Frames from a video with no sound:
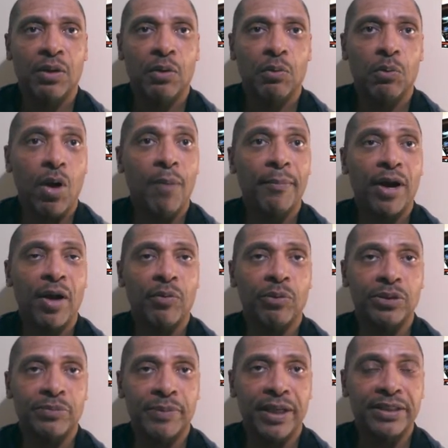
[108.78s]
Walmart
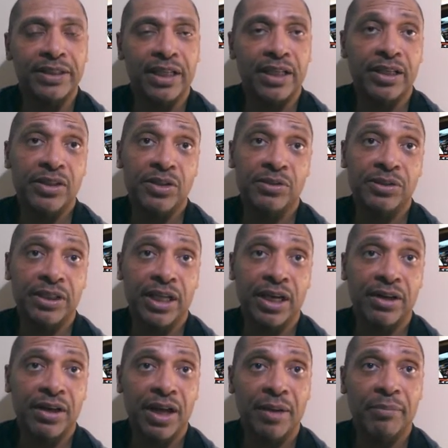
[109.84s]
was basically using
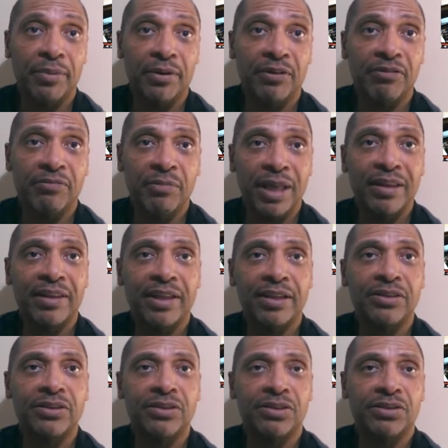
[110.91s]
a number of
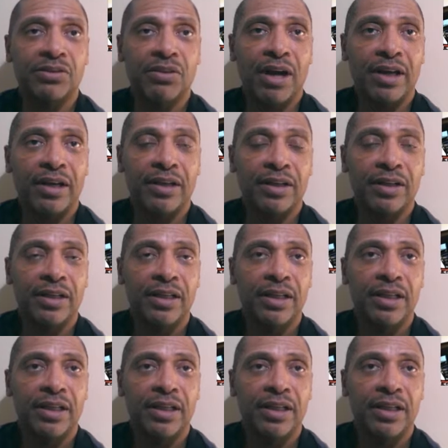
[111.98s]
methods to try to